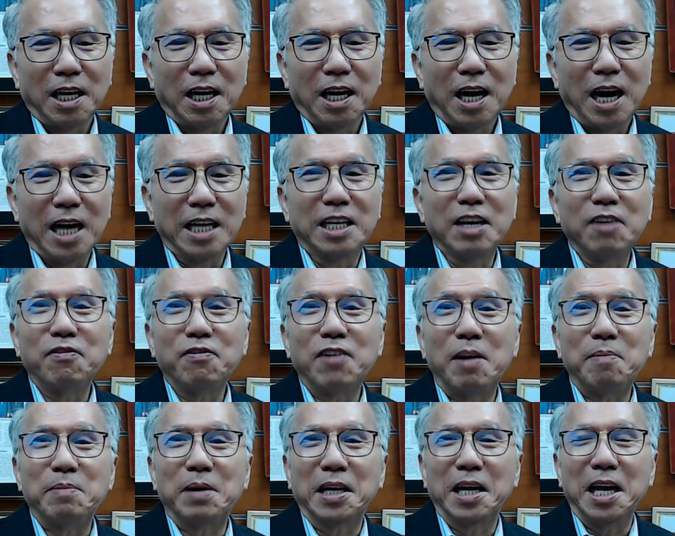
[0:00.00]
I gave
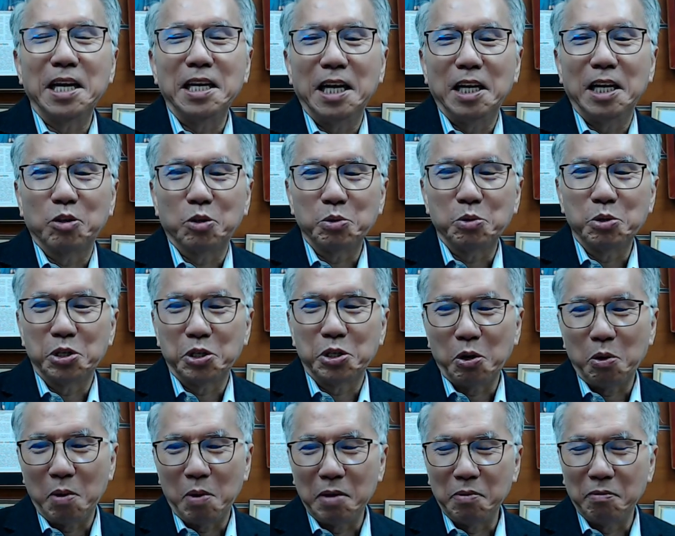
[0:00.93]
up again in
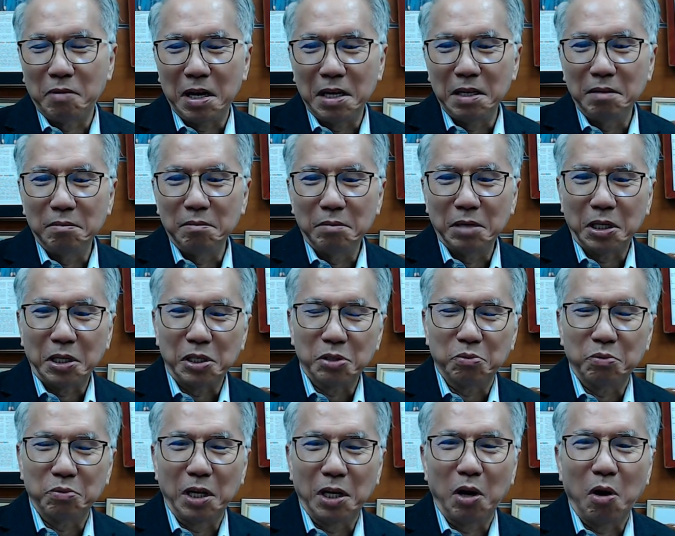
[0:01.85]
2011 because
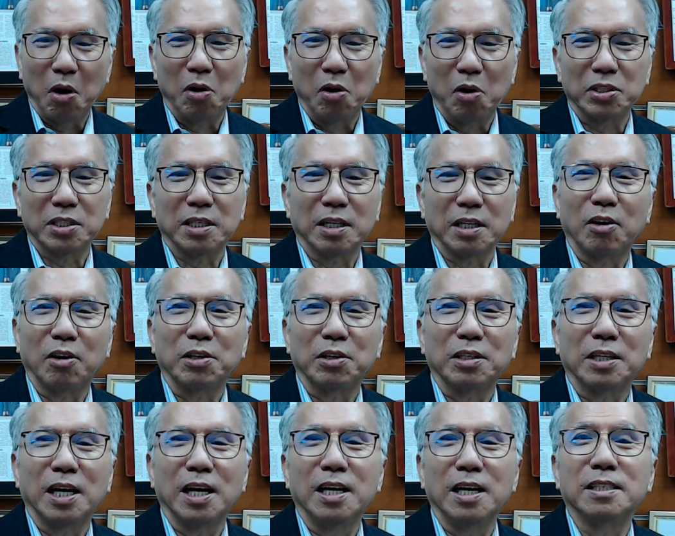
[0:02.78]
we lost the court
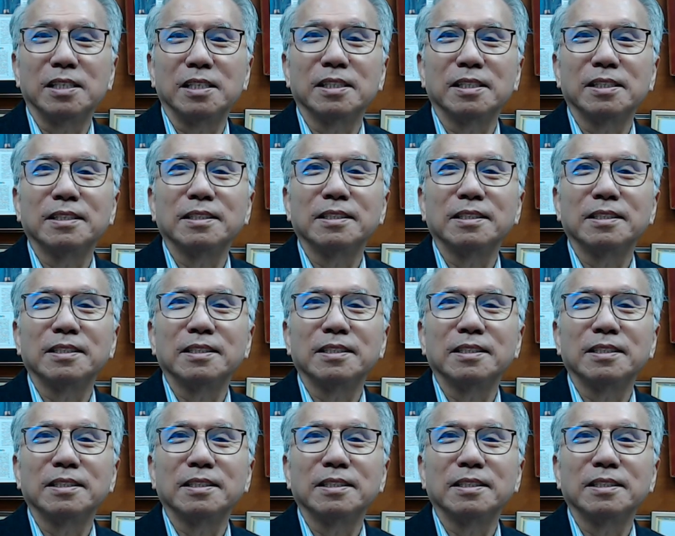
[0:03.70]
case.